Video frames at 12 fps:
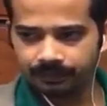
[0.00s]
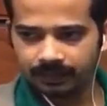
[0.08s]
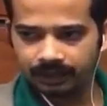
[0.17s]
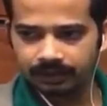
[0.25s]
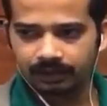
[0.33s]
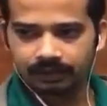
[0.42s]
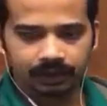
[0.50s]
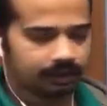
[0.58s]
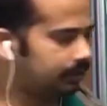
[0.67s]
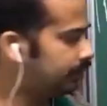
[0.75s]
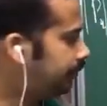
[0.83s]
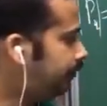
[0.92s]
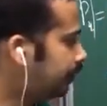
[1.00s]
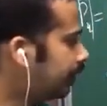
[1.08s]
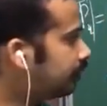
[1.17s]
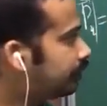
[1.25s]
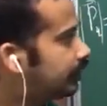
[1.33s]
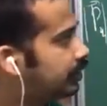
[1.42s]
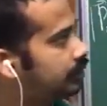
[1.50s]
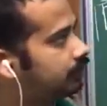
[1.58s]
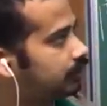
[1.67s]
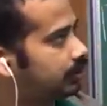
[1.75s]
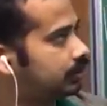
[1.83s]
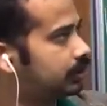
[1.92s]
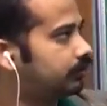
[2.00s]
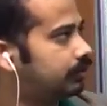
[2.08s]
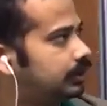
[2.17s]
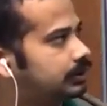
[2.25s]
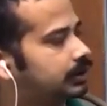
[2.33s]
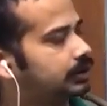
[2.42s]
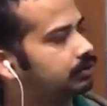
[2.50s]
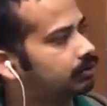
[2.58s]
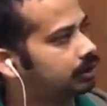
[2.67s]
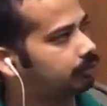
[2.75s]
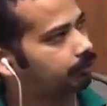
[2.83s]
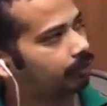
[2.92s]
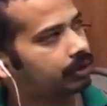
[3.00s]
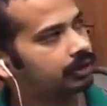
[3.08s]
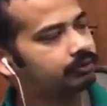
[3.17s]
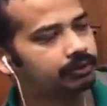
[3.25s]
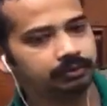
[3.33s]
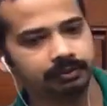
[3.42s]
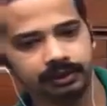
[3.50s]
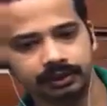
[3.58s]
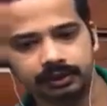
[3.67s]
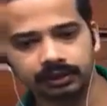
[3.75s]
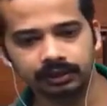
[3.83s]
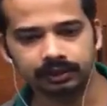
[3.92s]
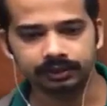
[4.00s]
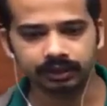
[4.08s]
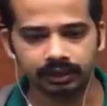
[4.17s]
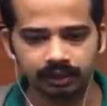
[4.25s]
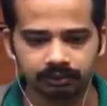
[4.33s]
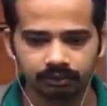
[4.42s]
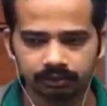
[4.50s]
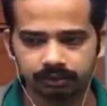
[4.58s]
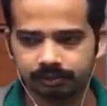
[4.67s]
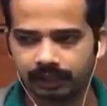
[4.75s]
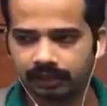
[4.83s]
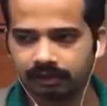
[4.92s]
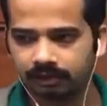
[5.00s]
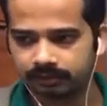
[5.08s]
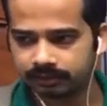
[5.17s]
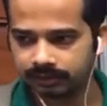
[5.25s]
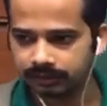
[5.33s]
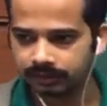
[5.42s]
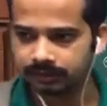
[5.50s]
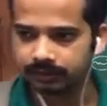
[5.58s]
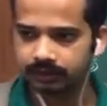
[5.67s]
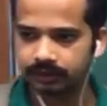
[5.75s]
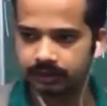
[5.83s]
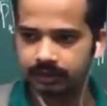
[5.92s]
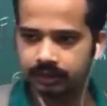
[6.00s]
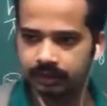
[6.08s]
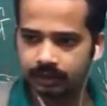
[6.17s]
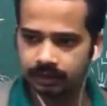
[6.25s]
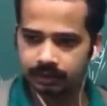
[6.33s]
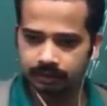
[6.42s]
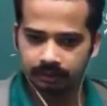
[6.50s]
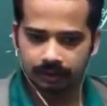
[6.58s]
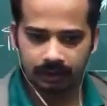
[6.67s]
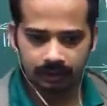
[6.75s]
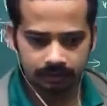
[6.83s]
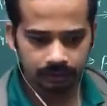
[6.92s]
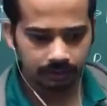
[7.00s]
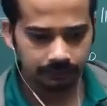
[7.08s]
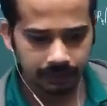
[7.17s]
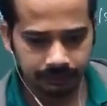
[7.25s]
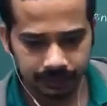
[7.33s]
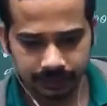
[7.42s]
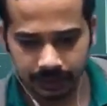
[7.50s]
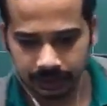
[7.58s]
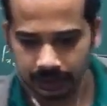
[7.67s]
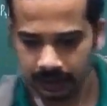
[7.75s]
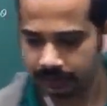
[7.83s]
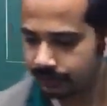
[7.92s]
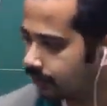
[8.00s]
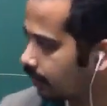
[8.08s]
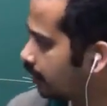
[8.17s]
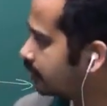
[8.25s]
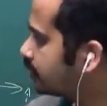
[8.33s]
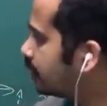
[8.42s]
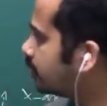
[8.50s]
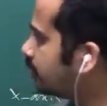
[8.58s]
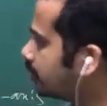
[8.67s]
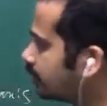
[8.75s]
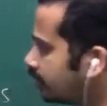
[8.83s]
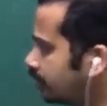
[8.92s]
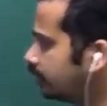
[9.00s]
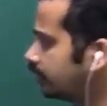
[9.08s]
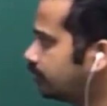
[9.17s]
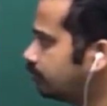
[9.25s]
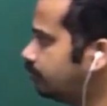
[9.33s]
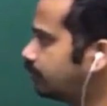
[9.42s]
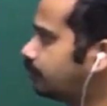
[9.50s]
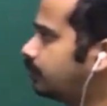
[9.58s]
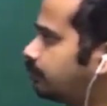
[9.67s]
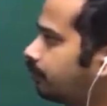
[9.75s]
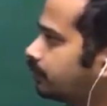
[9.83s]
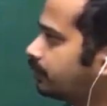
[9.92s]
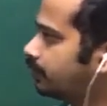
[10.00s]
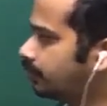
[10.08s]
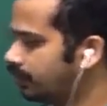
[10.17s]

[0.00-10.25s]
Is it okay? If you try to decrease one, other will increase, so that product will be nearly equal to Planck constant. Okay, so we say there exists uncertainty between position